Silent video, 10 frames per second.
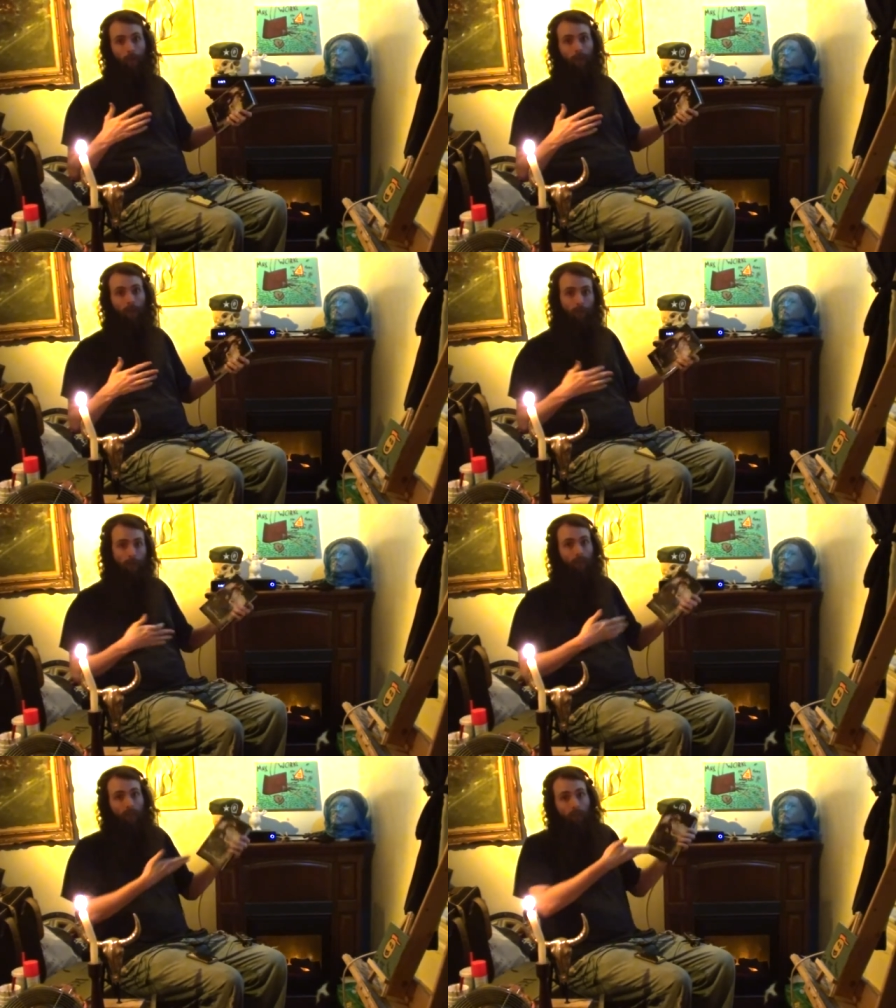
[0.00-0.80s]
And I
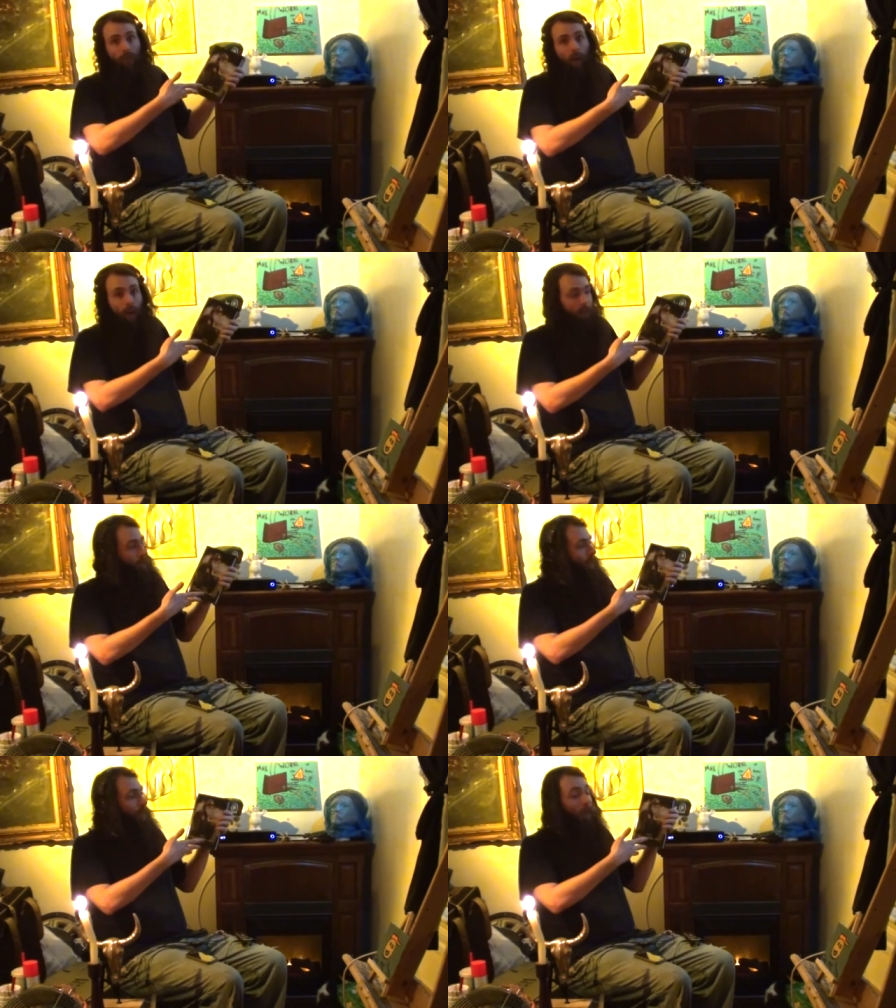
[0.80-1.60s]
say these guys
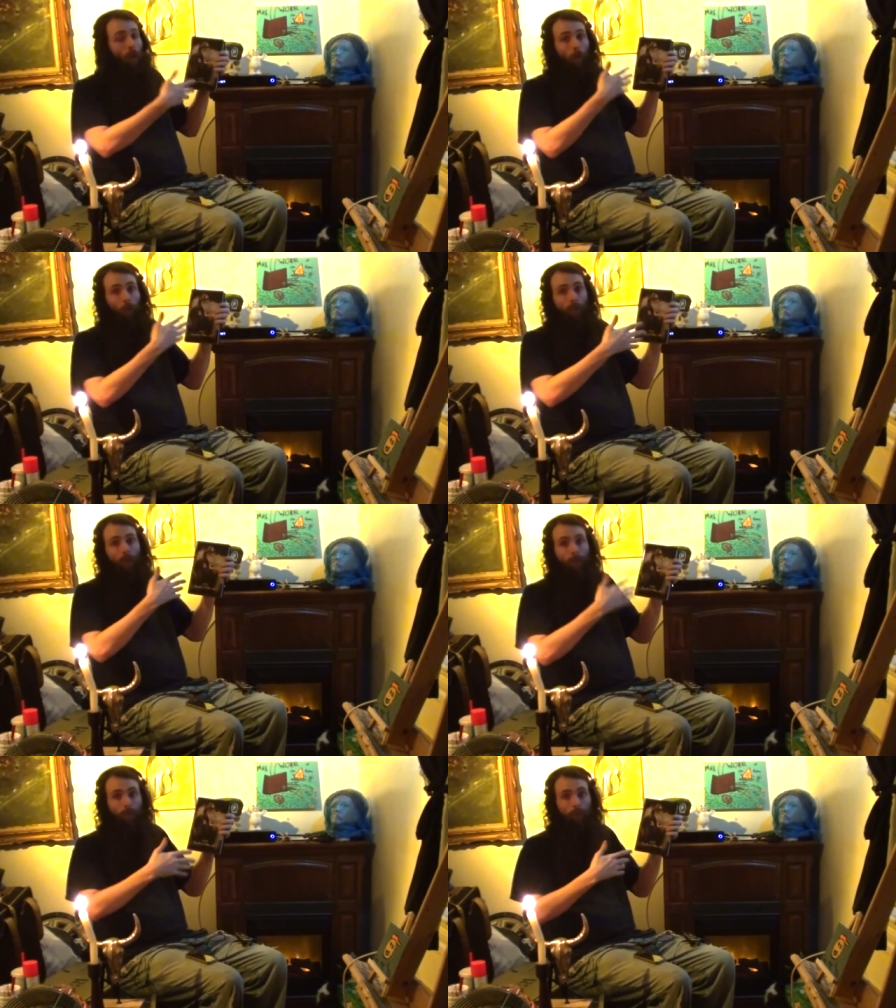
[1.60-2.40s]
while holding
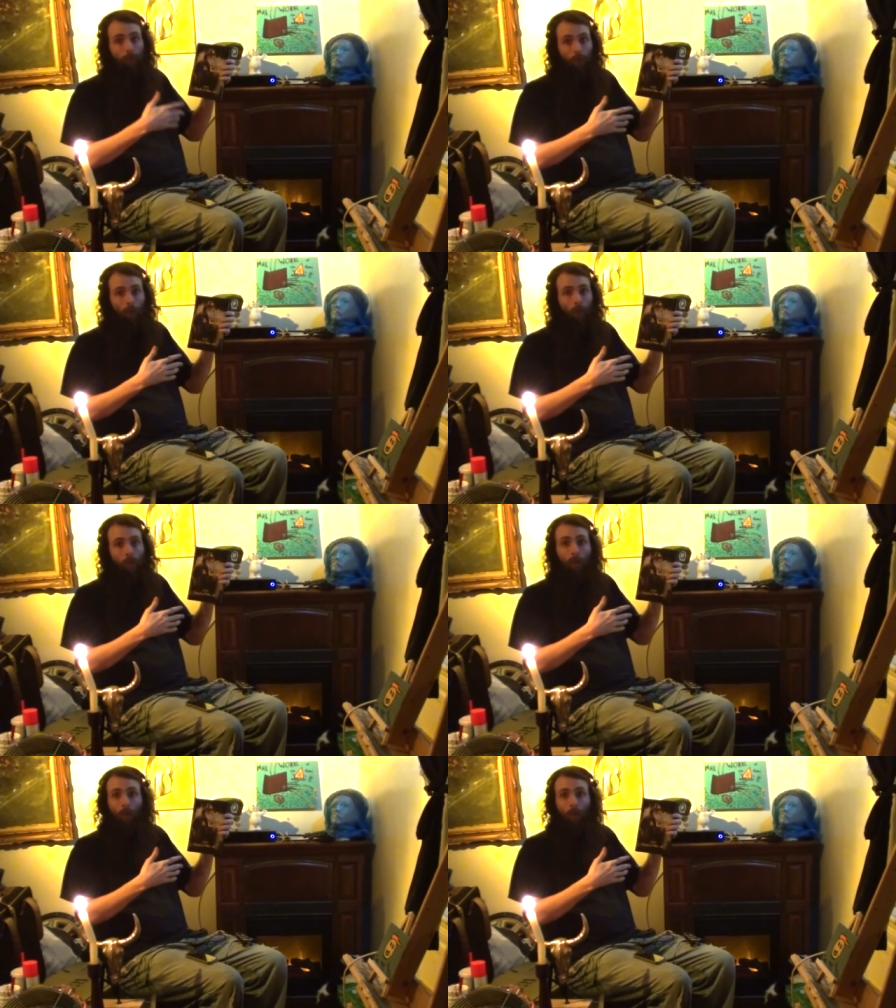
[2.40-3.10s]
up this book.